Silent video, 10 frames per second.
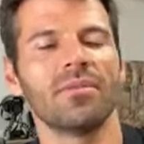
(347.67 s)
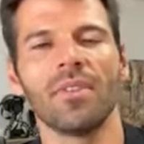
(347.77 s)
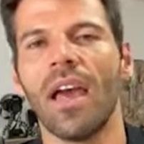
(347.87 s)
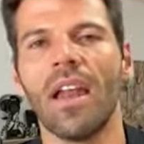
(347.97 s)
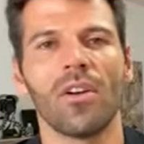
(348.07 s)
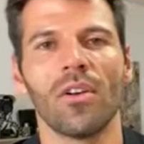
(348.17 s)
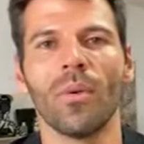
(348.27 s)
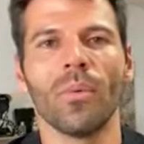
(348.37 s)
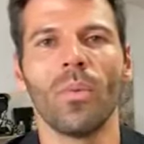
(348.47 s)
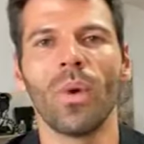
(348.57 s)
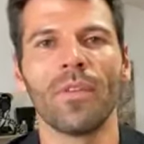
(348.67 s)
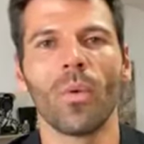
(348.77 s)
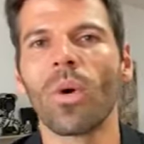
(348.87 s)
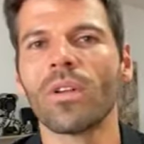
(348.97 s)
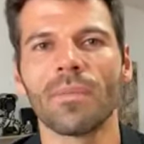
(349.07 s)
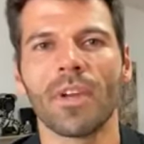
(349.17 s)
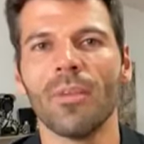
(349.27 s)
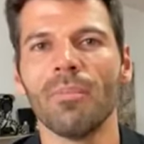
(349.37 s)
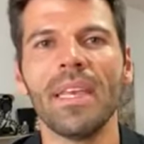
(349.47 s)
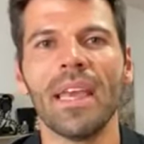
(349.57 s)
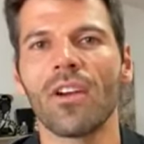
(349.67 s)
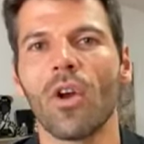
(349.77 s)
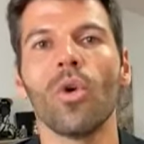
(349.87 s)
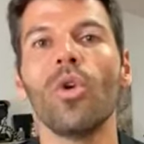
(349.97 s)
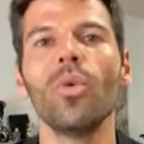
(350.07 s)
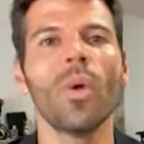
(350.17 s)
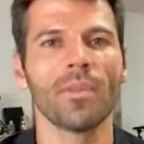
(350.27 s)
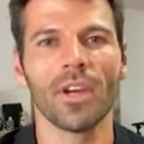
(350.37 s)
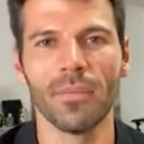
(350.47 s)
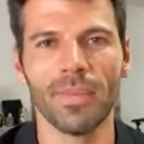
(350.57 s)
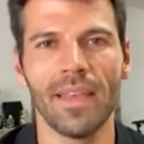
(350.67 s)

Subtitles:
I don't know where in the world I'm going to be. I don't know who I'm going to be.